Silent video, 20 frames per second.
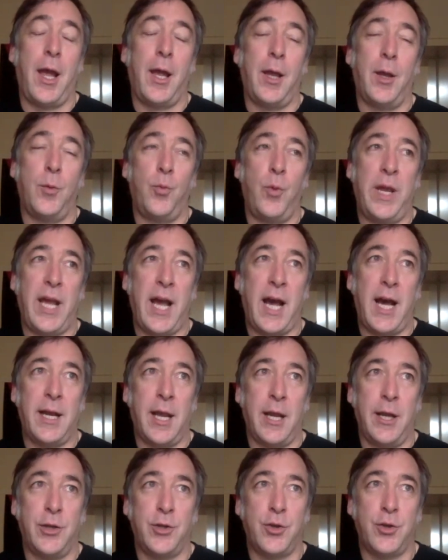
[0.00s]
We are
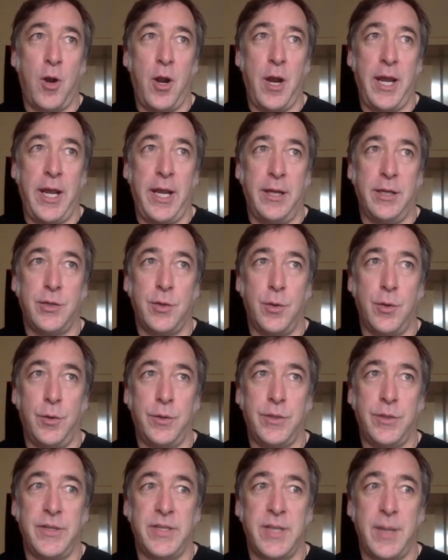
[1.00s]
going to try and talk
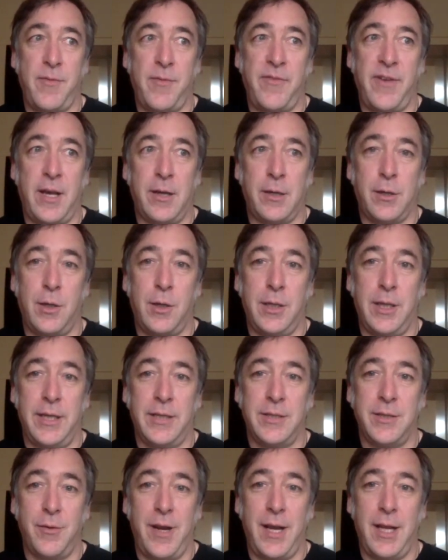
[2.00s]
to some of our
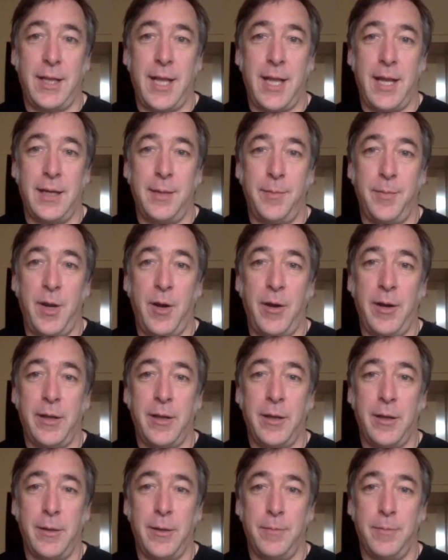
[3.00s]
colleagues around Latin America
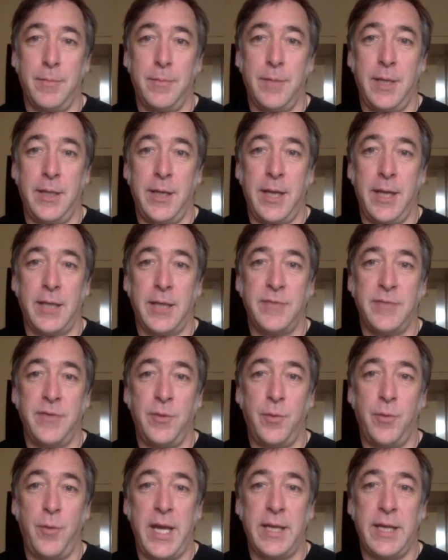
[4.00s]
in the next few
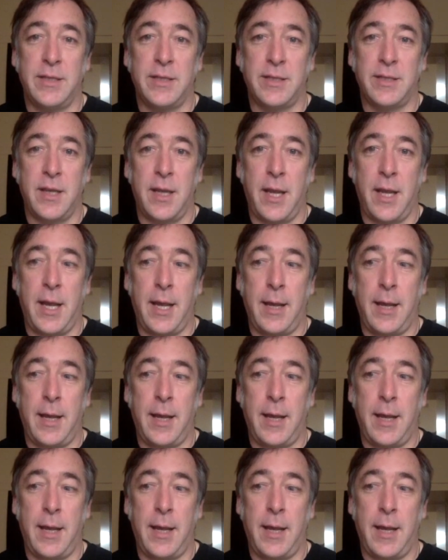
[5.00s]
weeks.